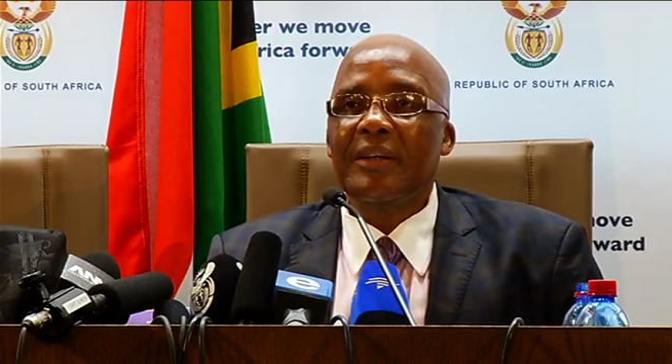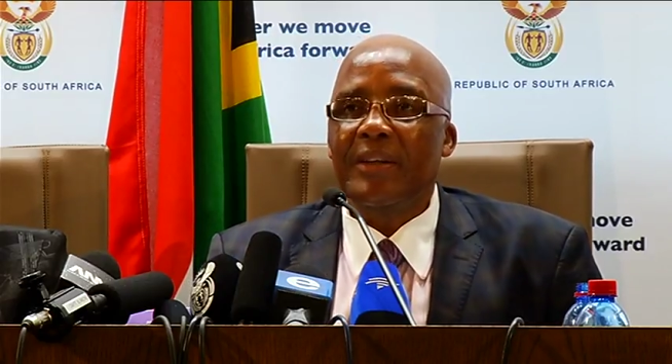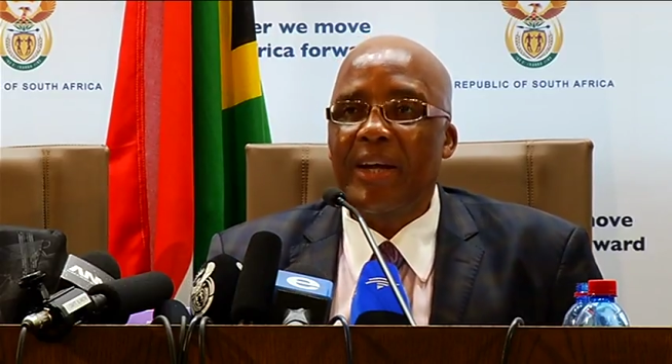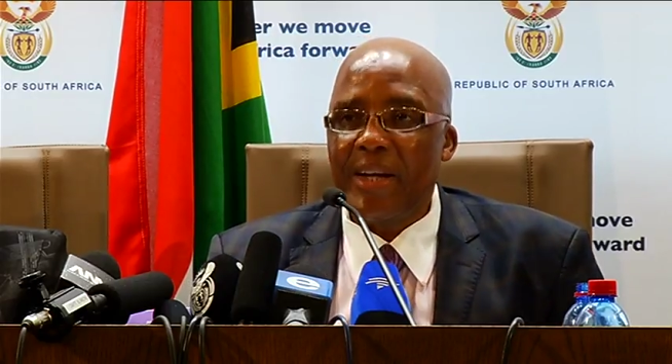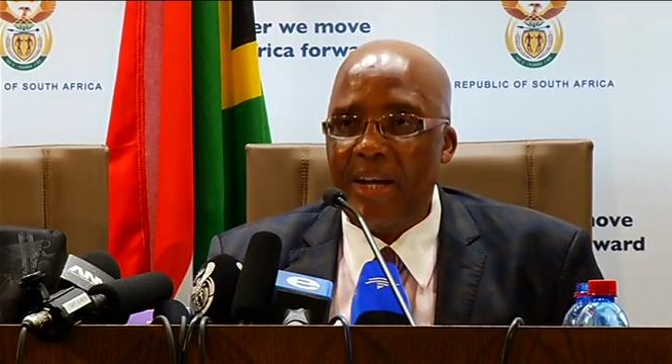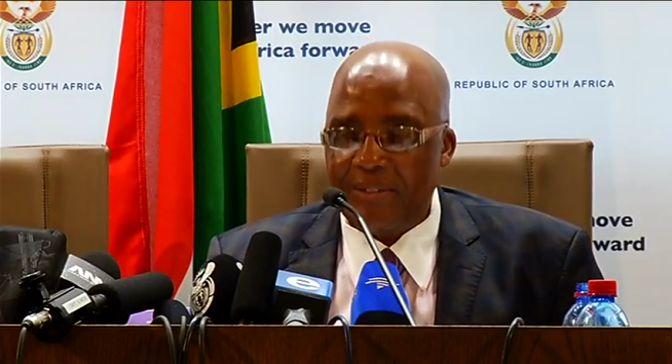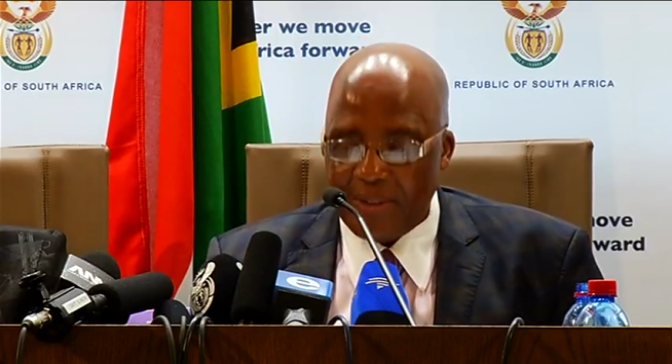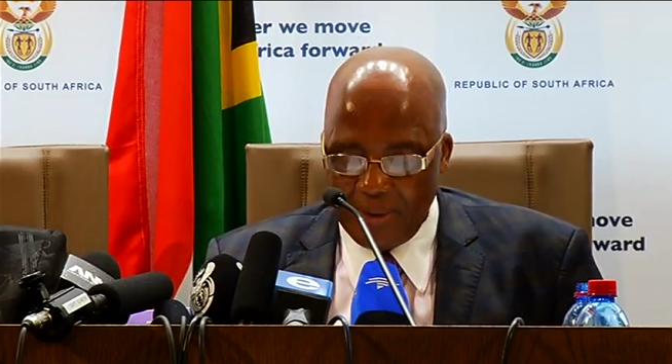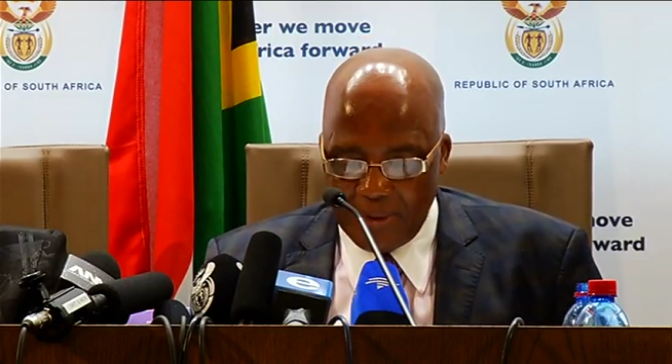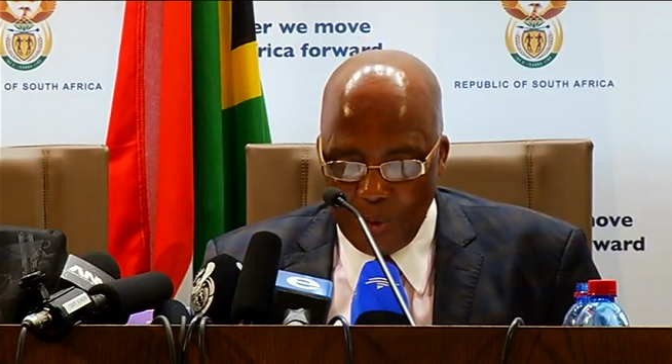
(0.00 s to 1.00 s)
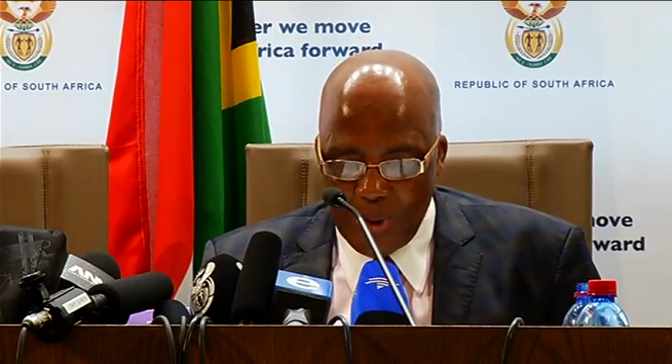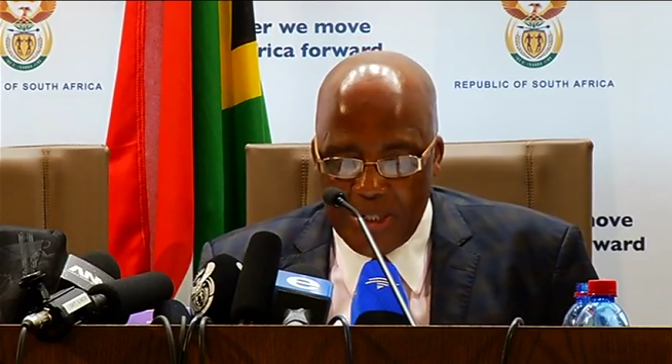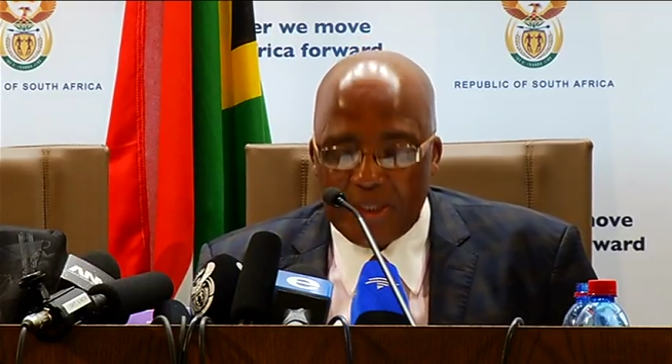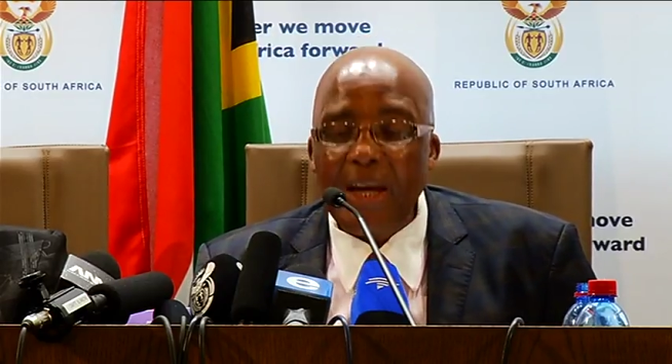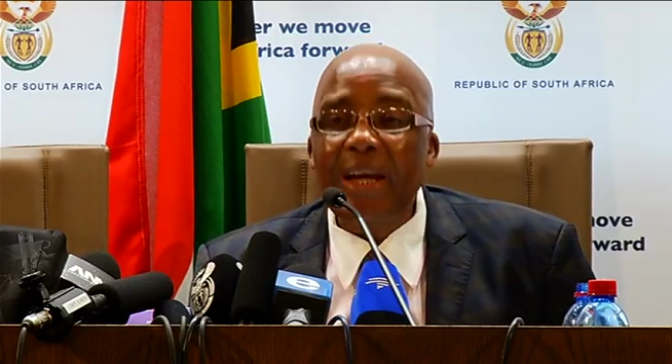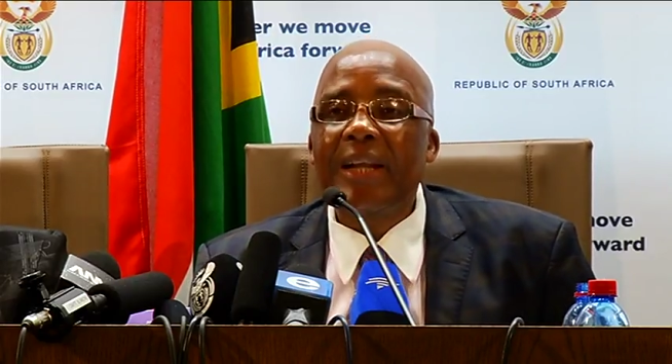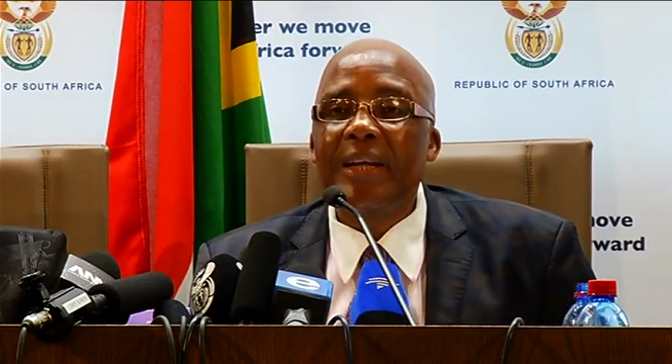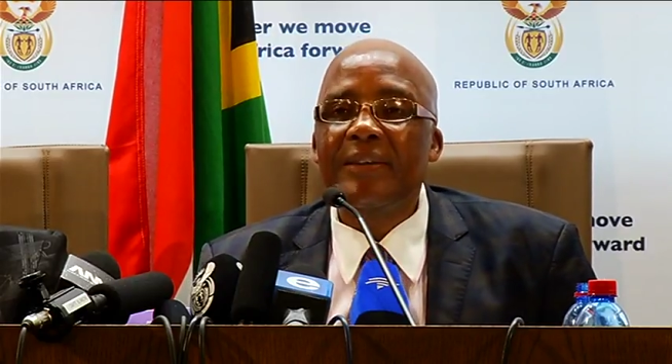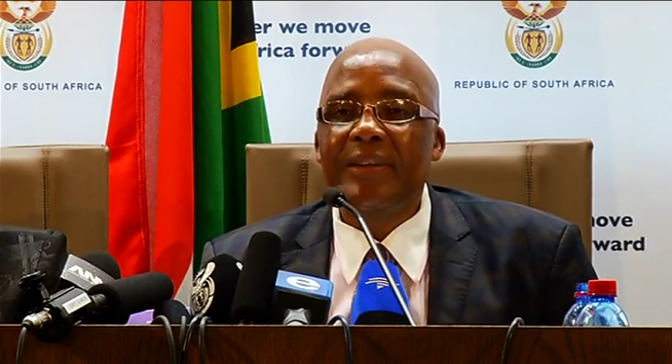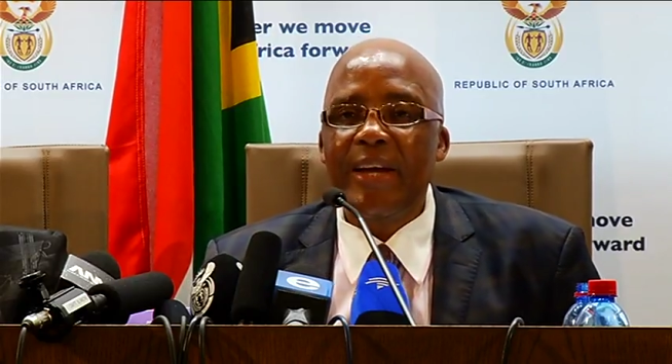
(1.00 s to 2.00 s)
The rest, they will need at
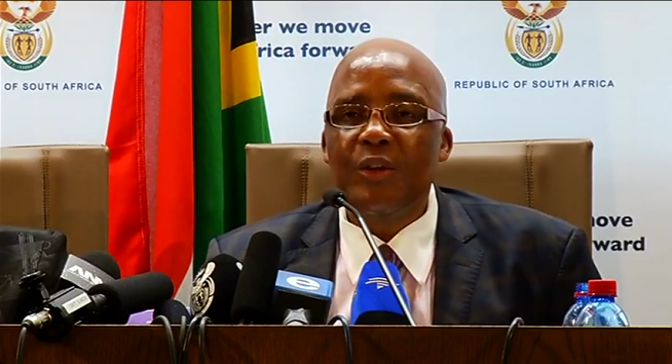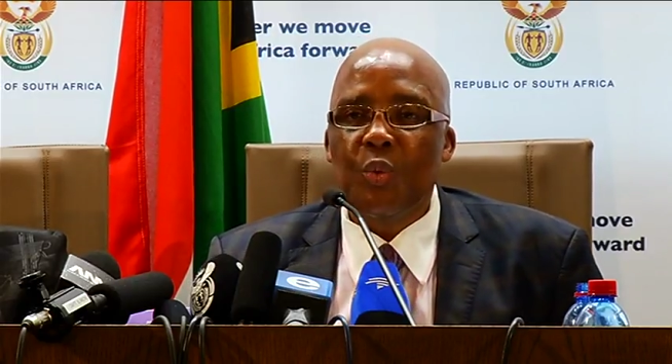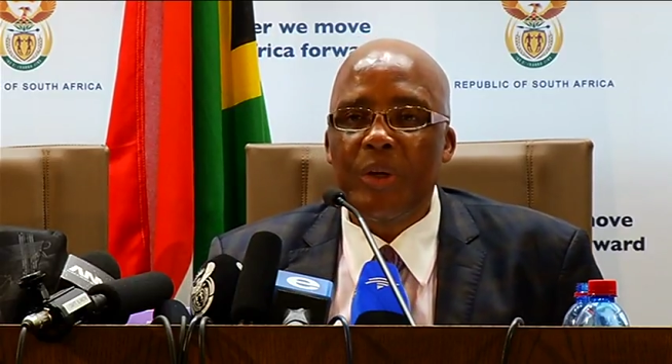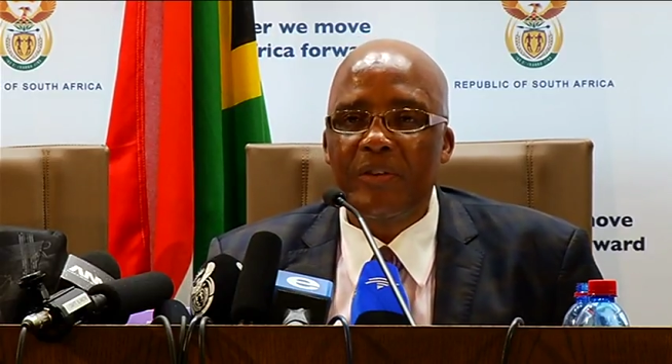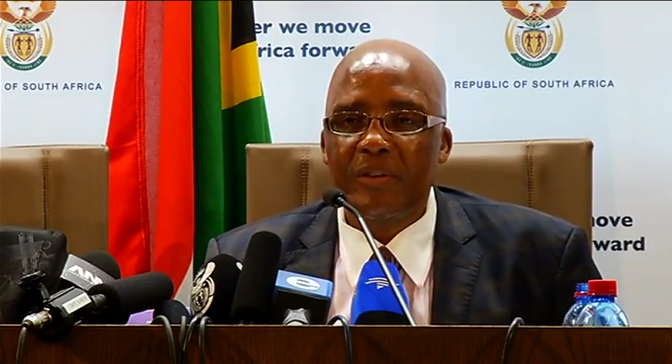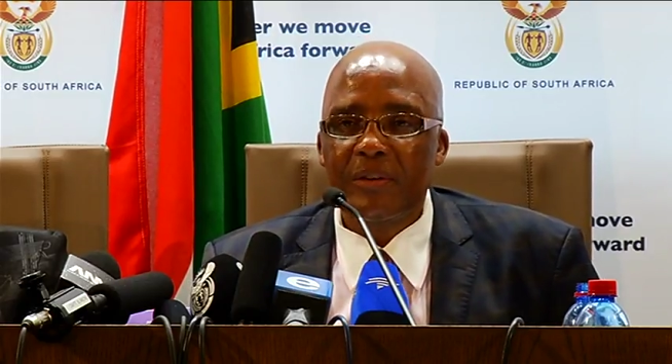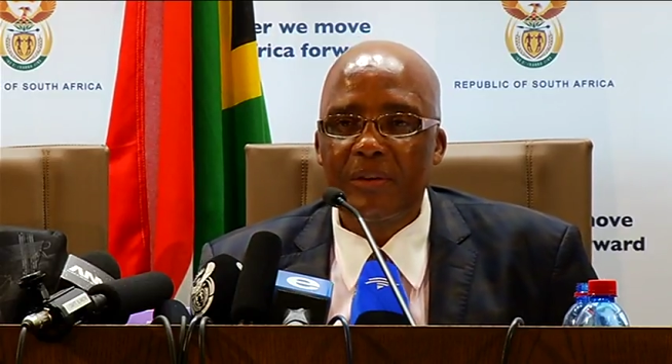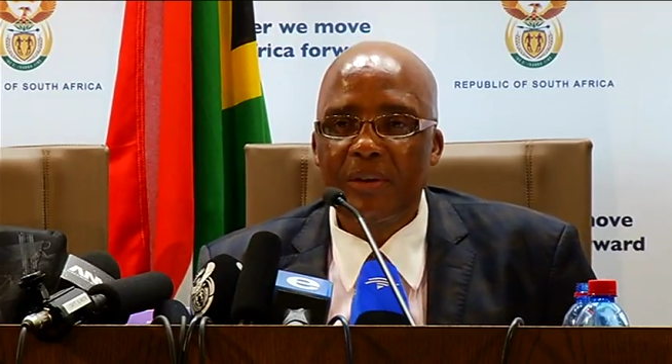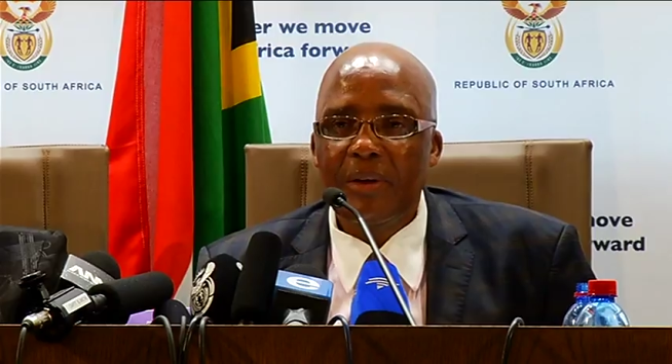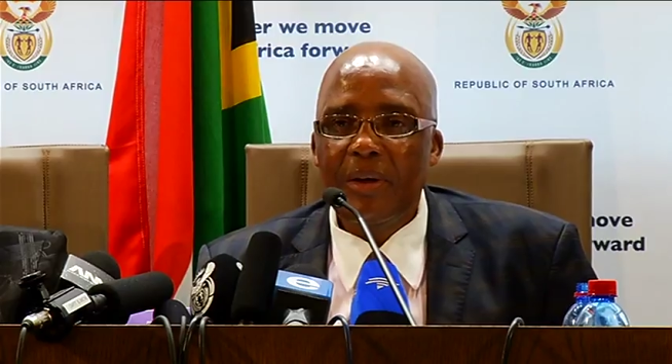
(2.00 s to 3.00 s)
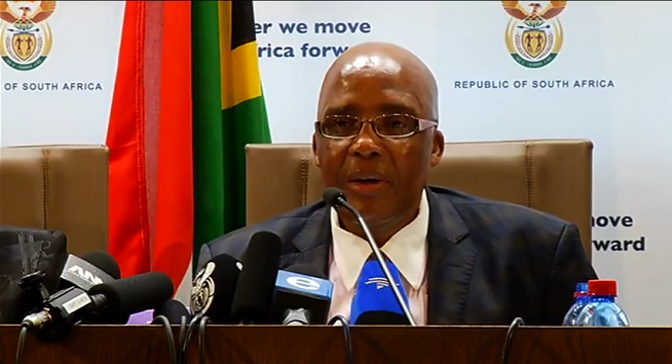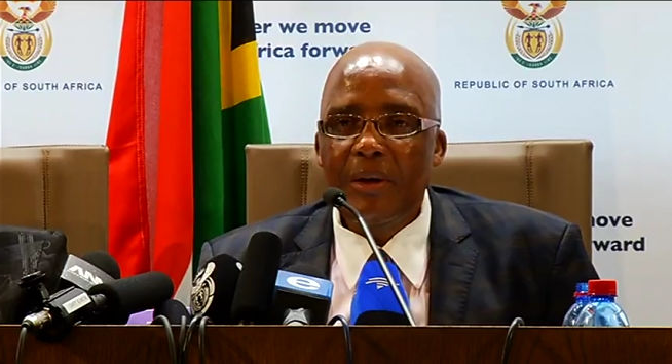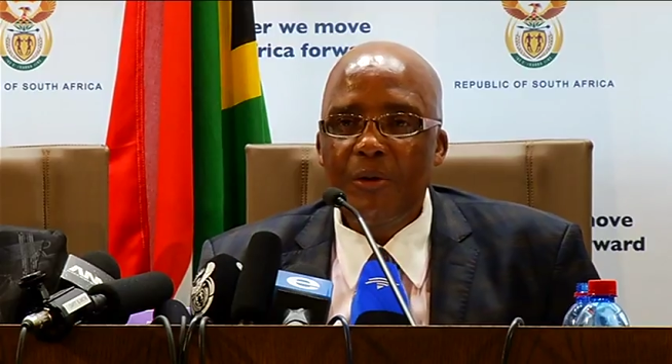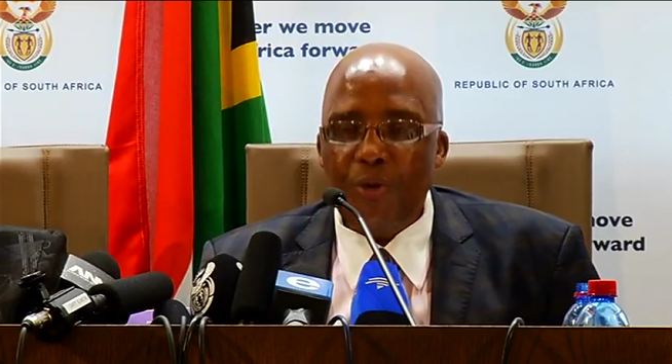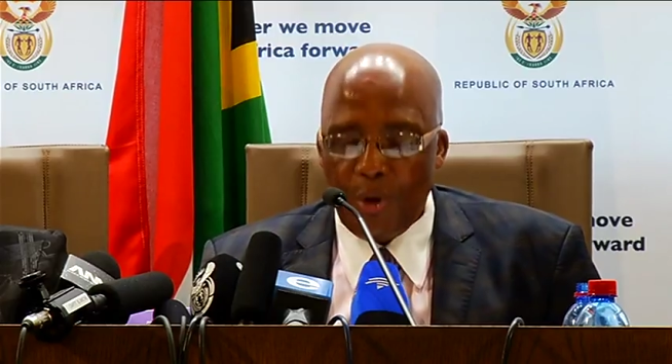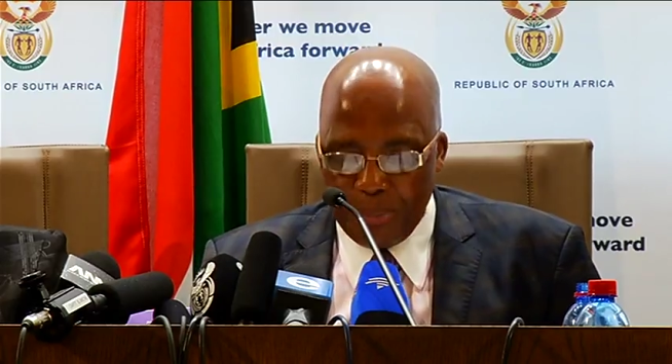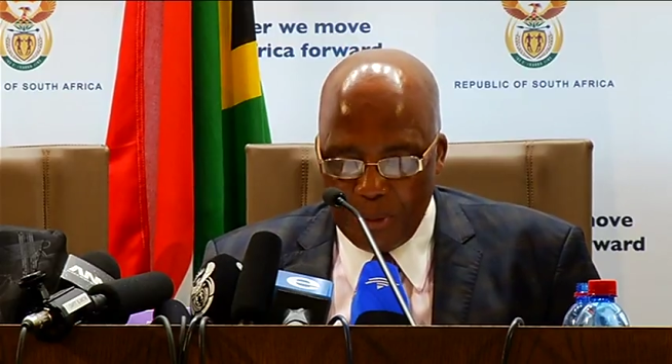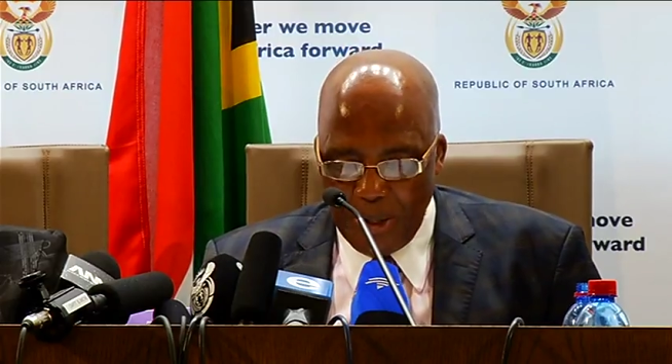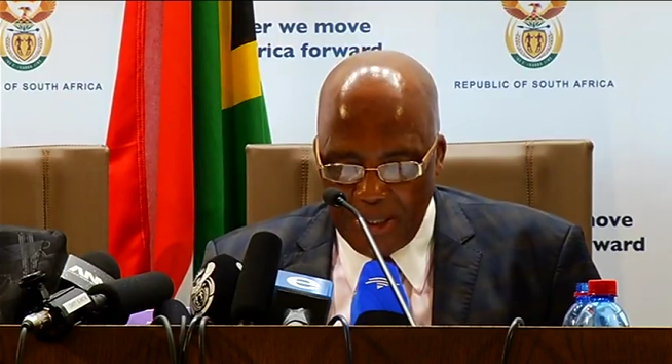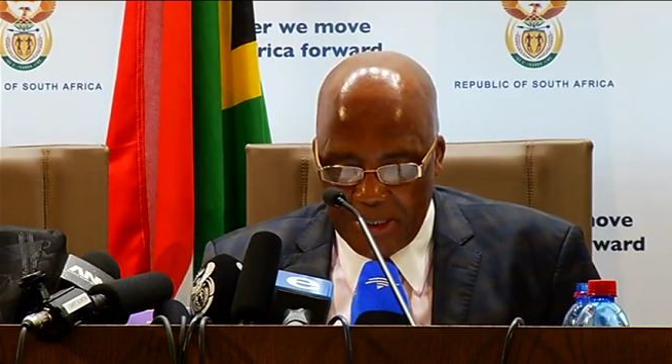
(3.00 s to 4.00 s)
least 8 weeks for
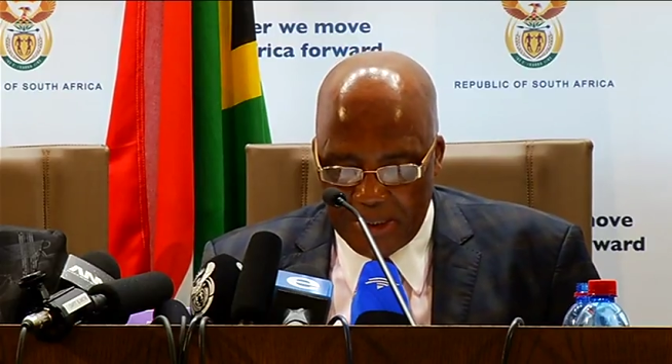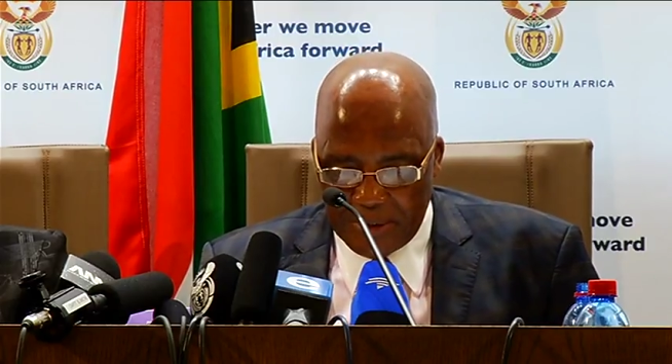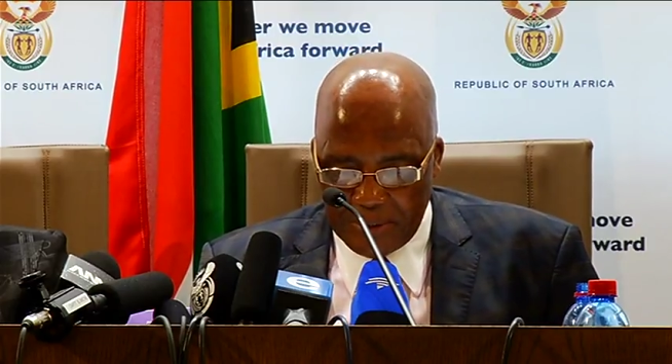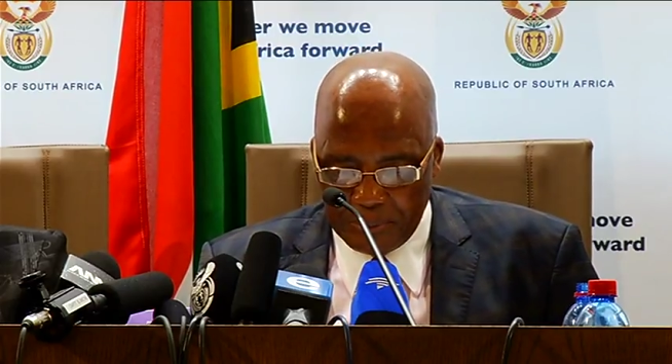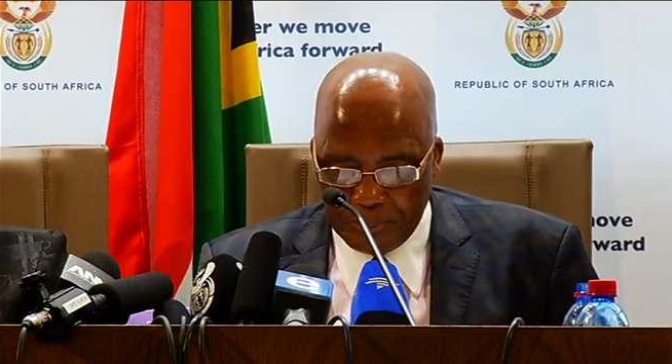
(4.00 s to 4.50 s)
preparation.